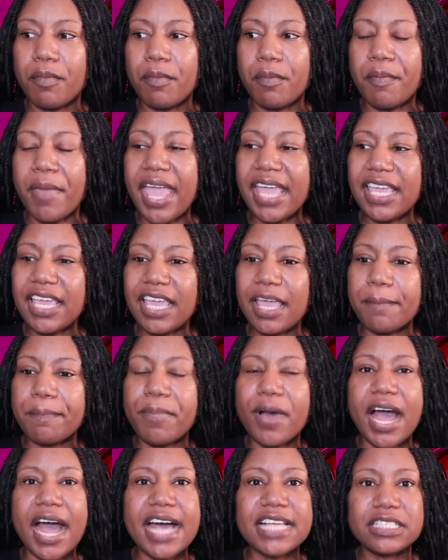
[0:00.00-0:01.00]
making
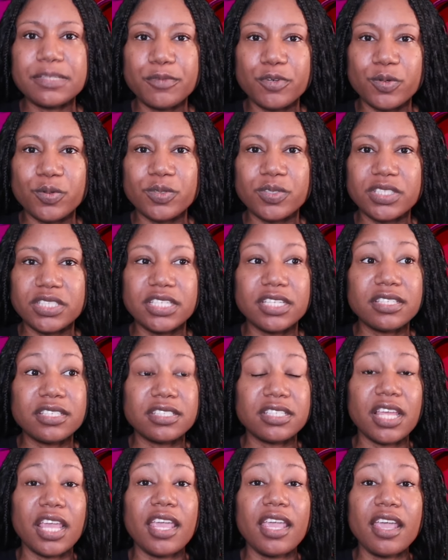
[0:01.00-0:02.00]
it possible to
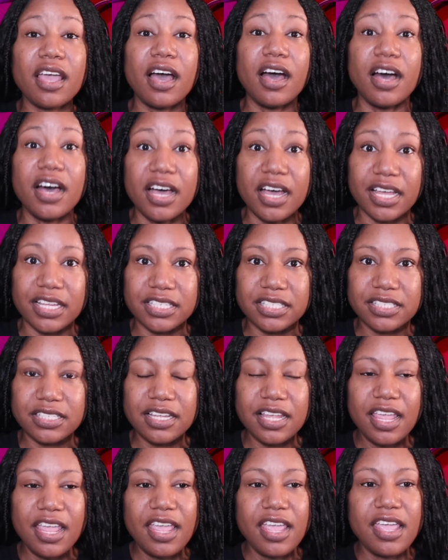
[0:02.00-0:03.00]
see
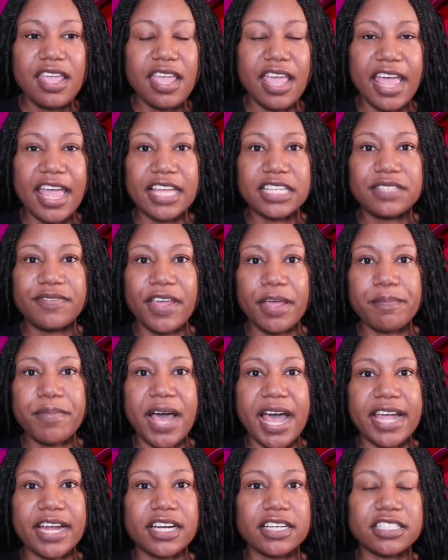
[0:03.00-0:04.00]
us as
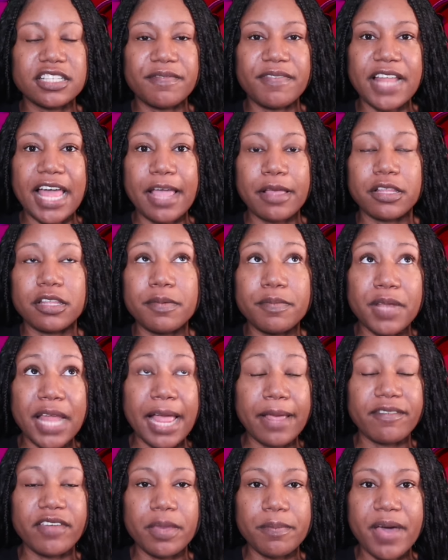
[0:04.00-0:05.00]
vampires, the
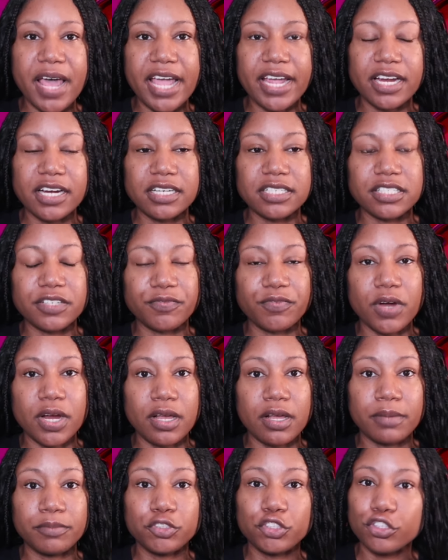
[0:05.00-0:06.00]
black vampires
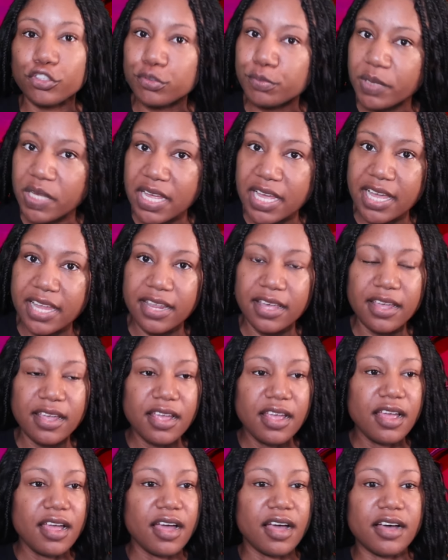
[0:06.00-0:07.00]
from True Blood,
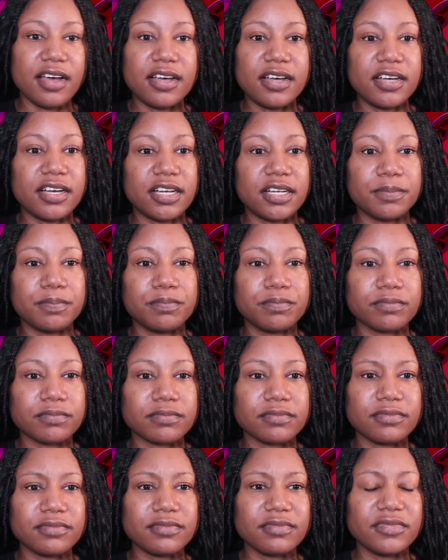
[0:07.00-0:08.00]

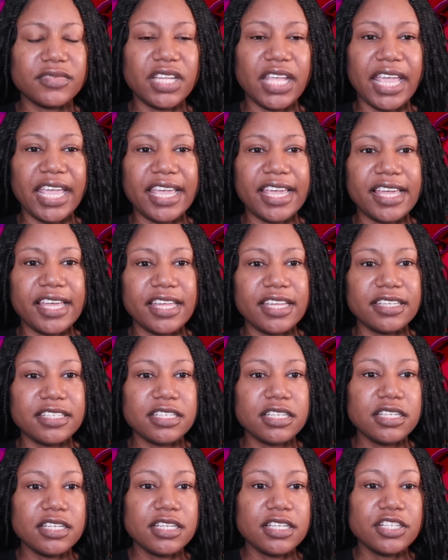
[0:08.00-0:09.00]

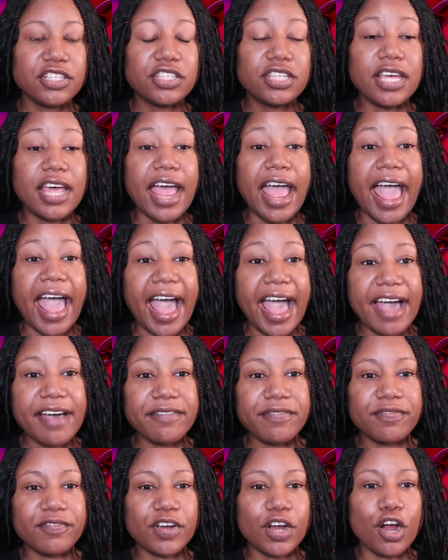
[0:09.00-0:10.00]
and to
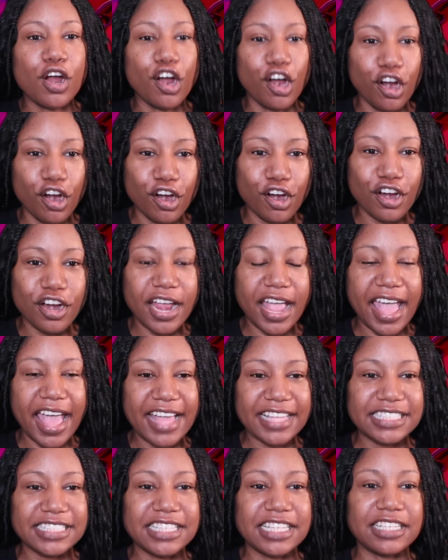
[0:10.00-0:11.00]
have her
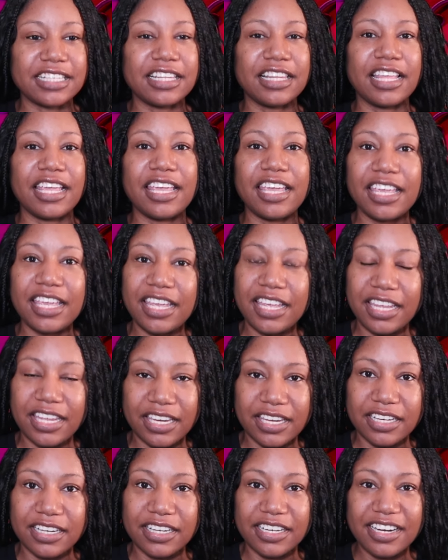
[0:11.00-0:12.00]
as the lead,